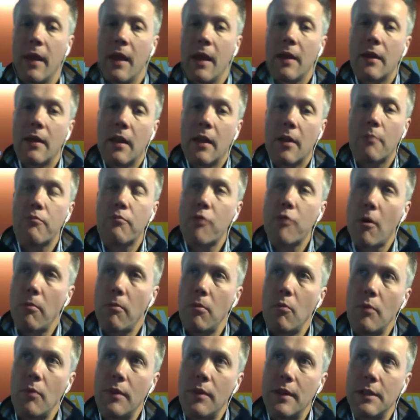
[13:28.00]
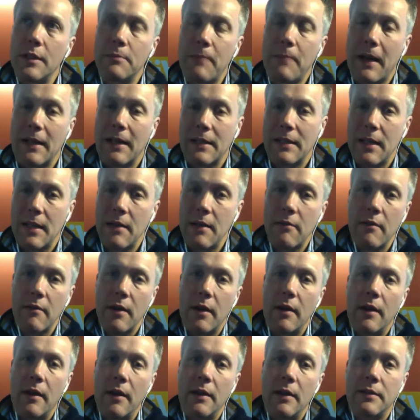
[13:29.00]
Now the problem with this
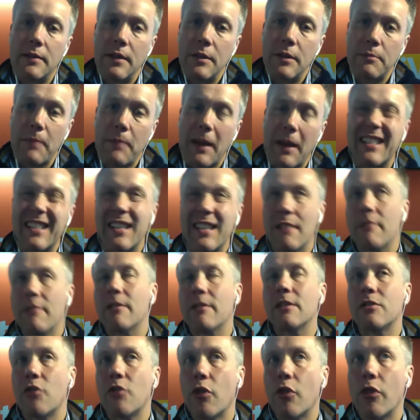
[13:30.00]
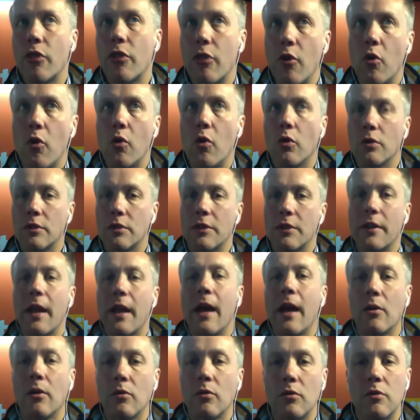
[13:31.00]
bacteria is thought
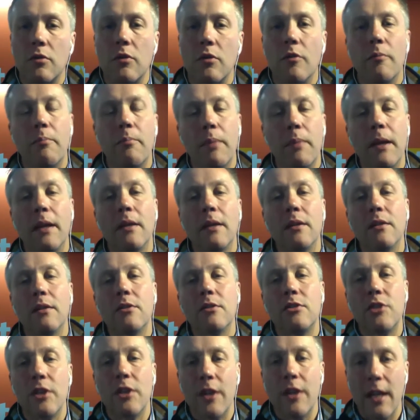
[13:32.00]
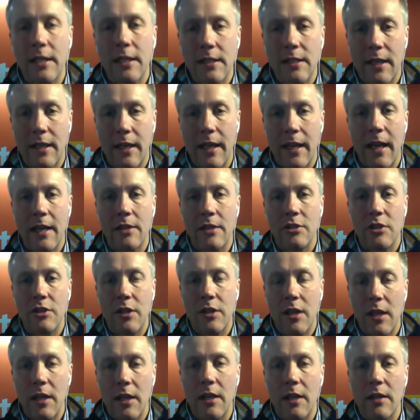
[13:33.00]
now to have been genetically
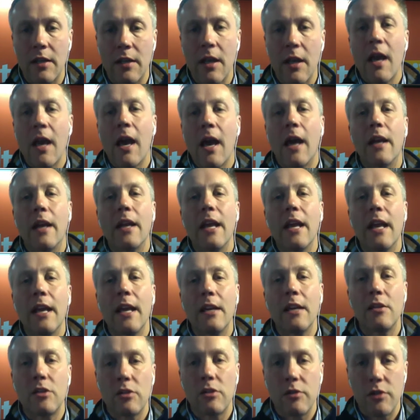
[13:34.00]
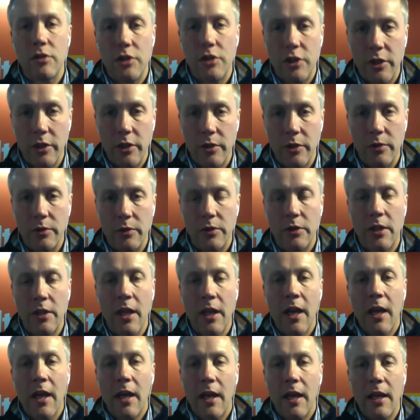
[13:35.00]
engineered and introduced
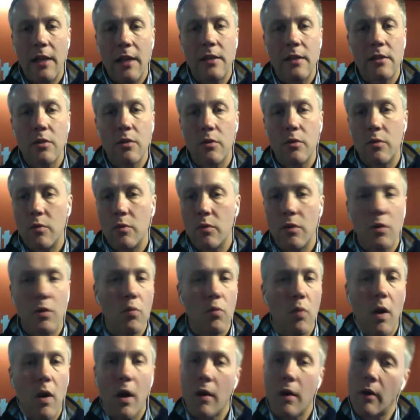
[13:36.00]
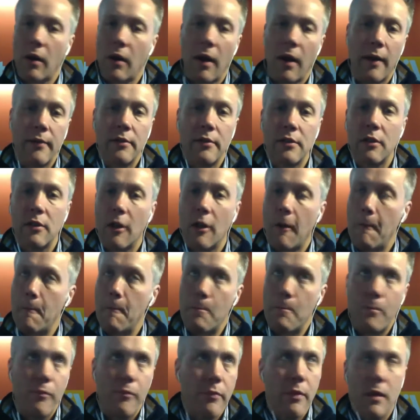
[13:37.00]
into the wildlife.
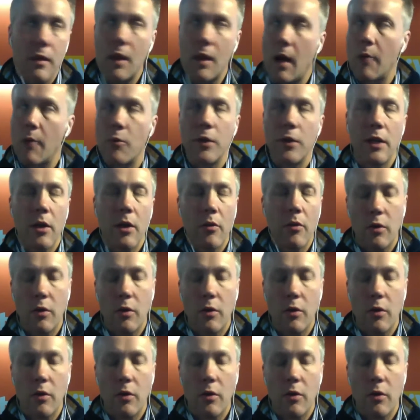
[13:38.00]
We don't